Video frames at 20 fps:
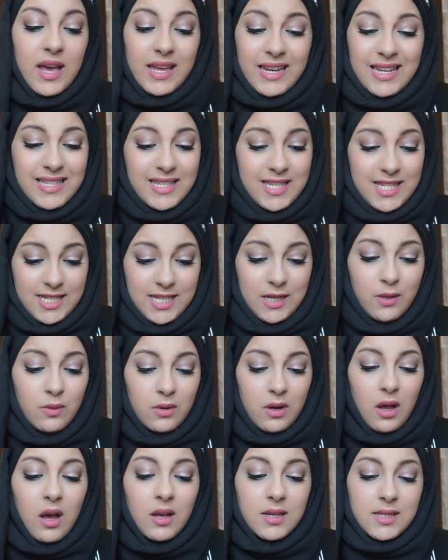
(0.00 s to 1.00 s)
and it's still
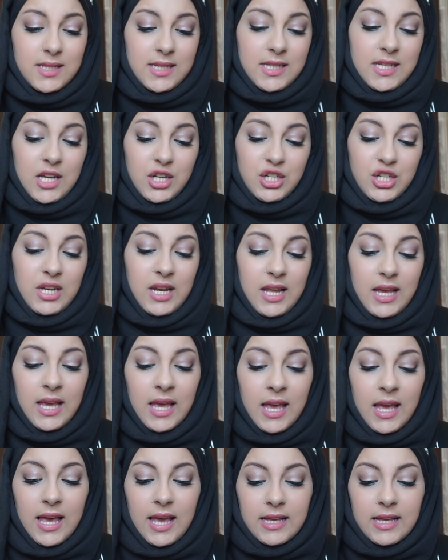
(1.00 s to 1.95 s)
lasted actually.